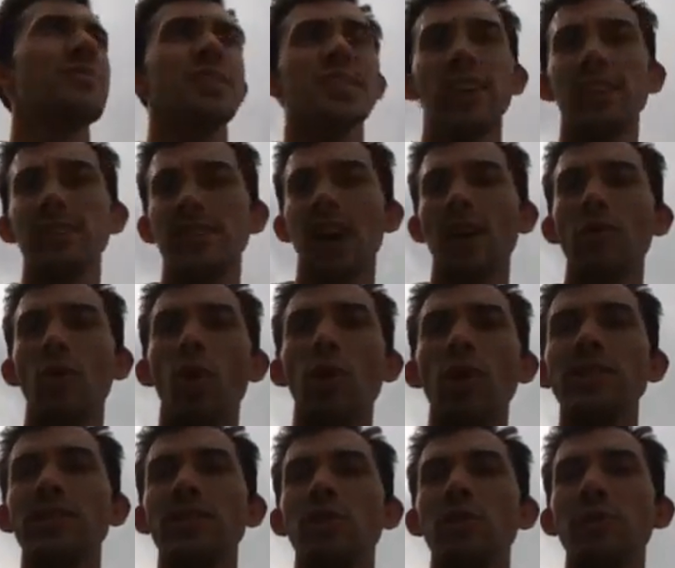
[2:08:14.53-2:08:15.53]
because I'm
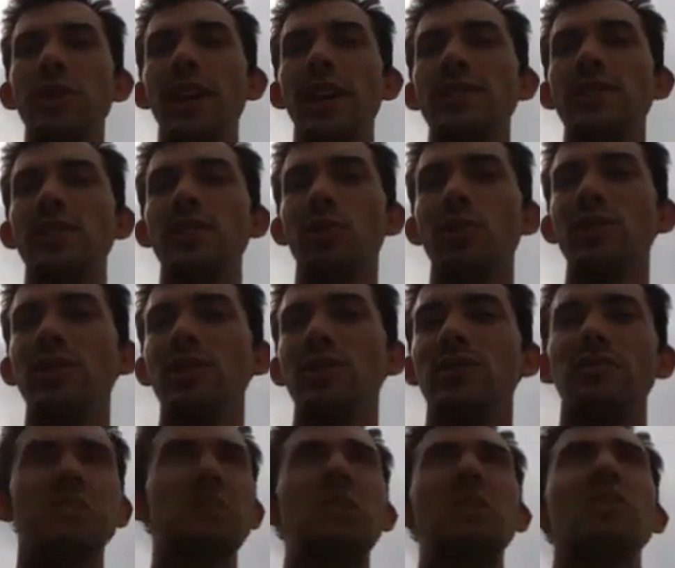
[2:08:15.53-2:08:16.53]
always in new places, always
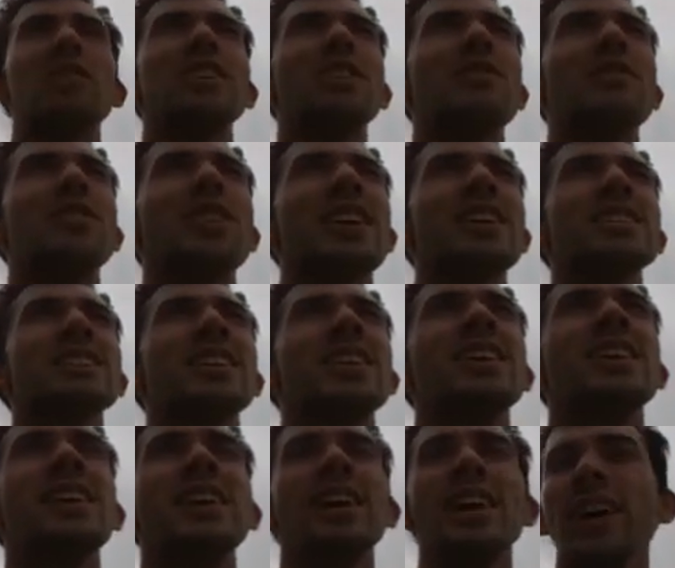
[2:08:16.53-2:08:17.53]
doing different things.
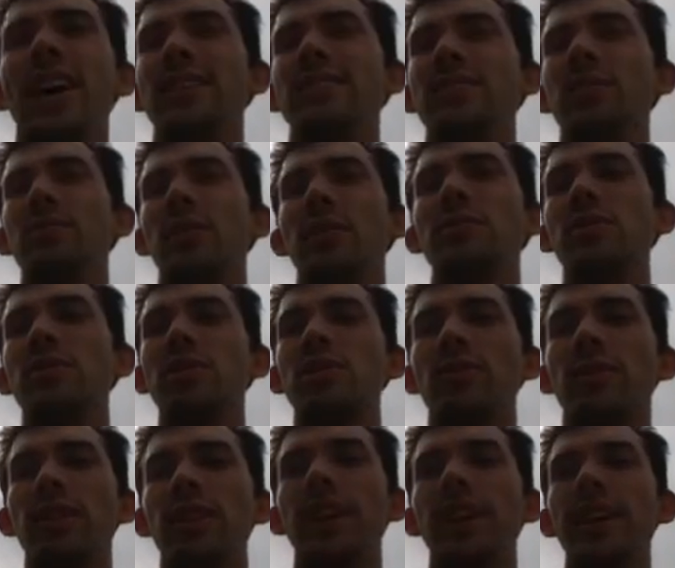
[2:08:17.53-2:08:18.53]
And sometimes you
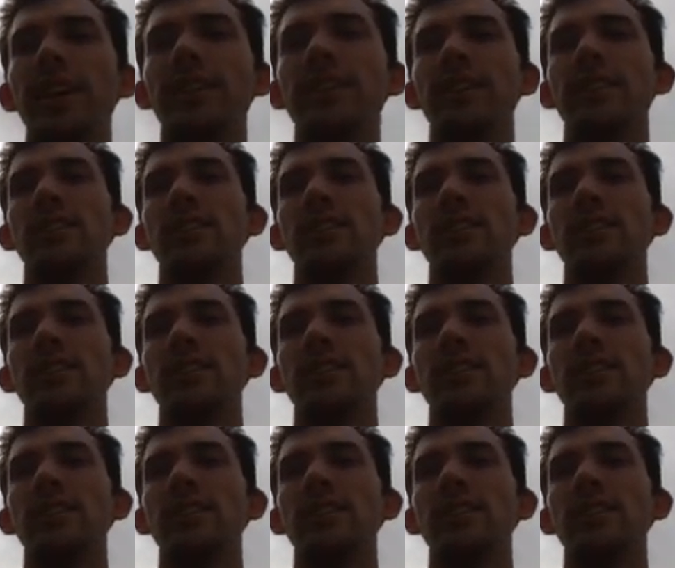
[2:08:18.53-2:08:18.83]
just want to like